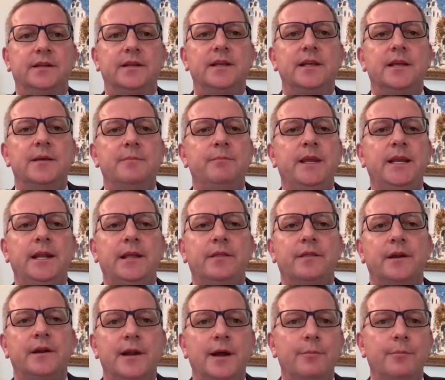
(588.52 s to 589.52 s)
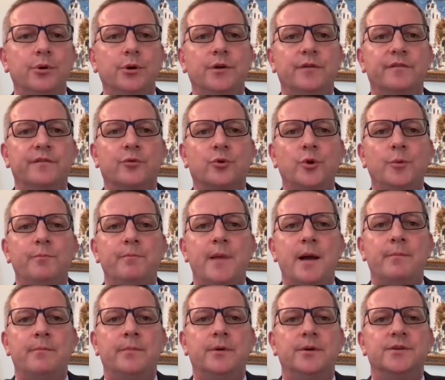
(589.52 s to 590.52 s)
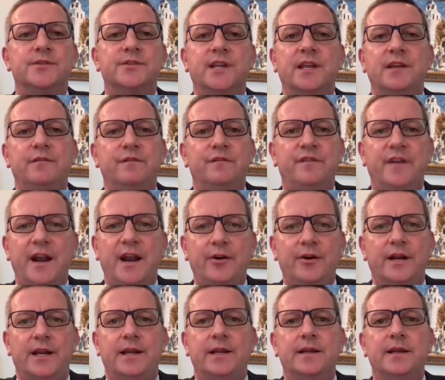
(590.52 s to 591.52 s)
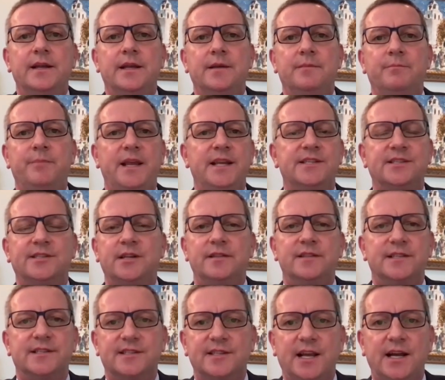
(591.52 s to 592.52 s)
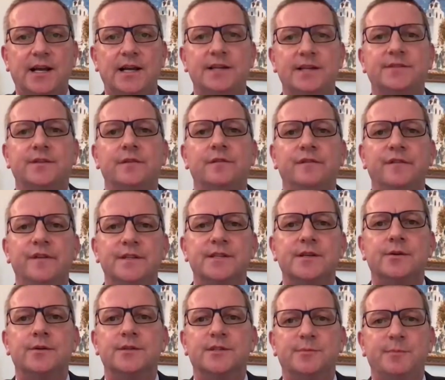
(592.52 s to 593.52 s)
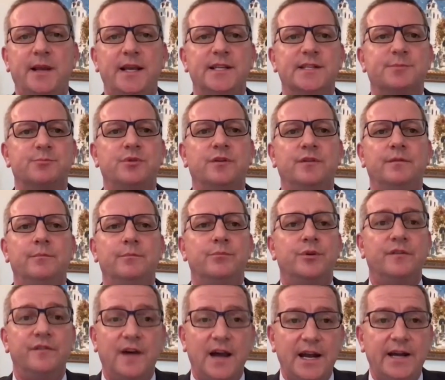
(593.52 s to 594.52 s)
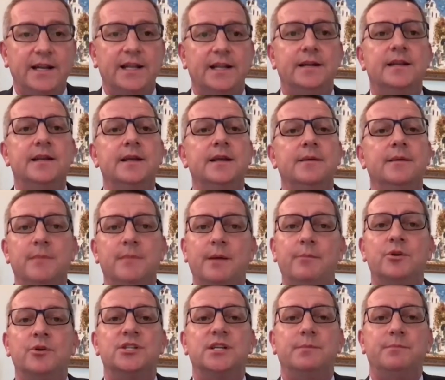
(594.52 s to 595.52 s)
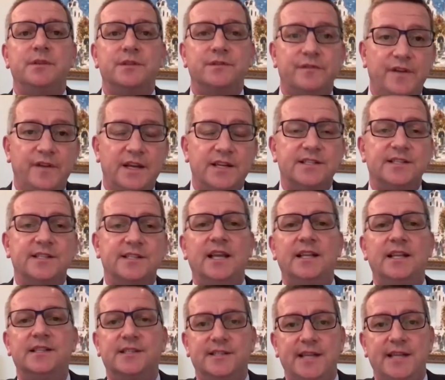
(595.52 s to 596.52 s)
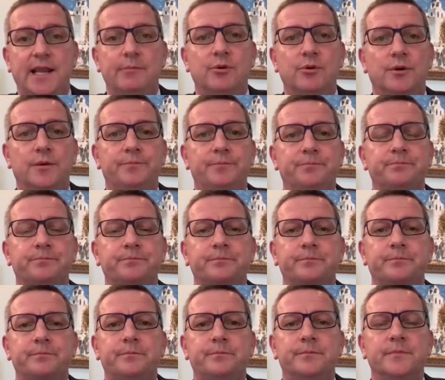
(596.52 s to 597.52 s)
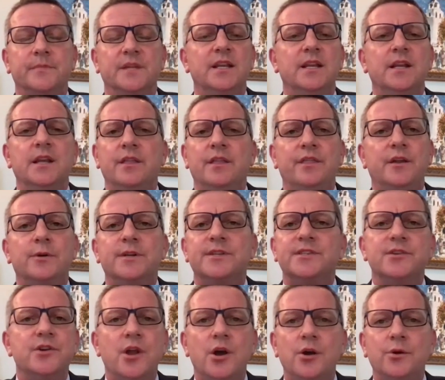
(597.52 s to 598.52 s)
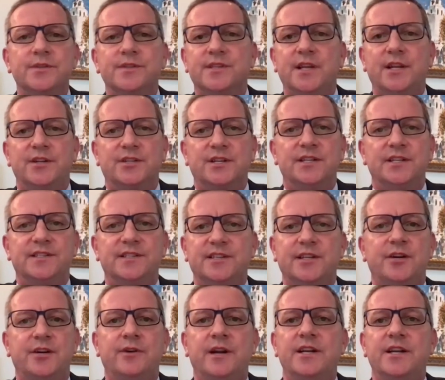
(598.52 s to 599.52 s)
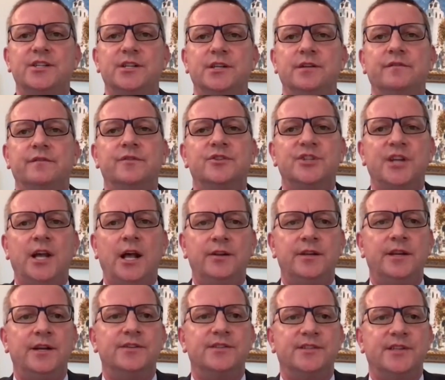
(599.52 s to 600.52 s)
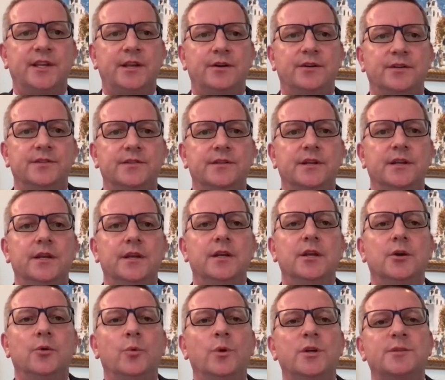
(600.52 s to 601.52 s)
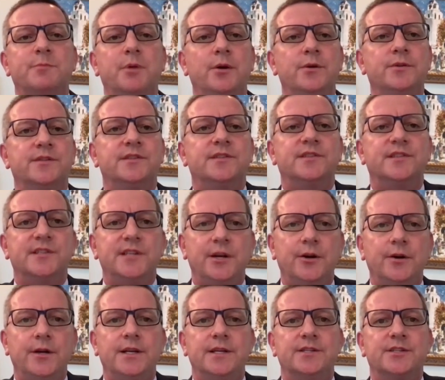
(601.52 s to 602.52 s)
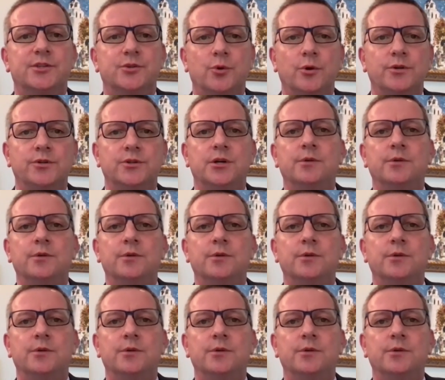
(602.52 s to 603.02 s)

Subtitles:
meaning the number of group members can vary based on the size of the physical space provided. Membership is fixed and stable. There is no such consideration for childcare centers, which poses serious short-term